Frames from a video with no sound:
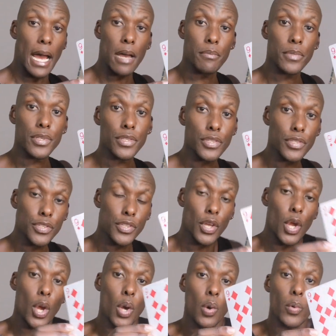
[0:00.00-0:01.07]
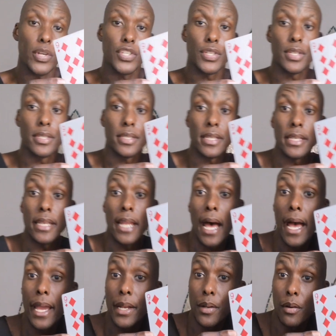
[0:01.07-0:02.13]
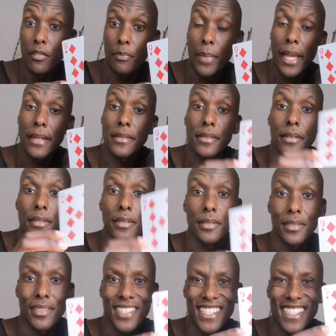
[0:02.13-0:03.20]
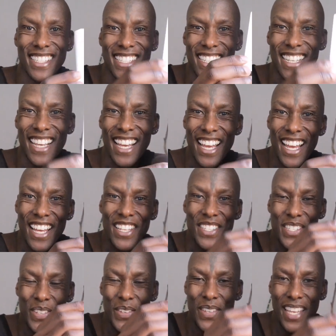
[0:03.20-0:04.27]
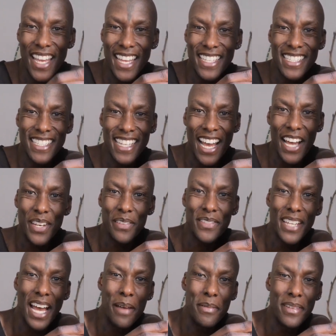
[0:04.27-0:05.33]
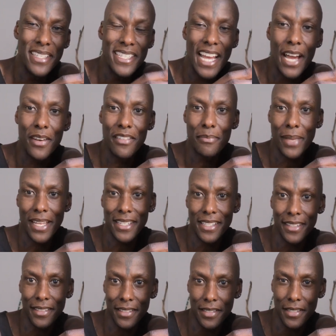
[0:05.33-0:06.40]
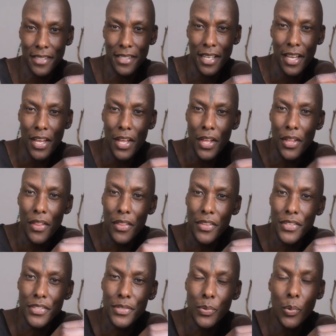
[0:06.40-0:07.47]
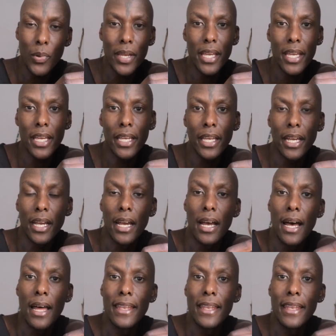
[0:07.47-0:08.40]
diamonds, which is the 9 of pentacles. So yes, 9 of diamonds, 9 of pentacles. This week,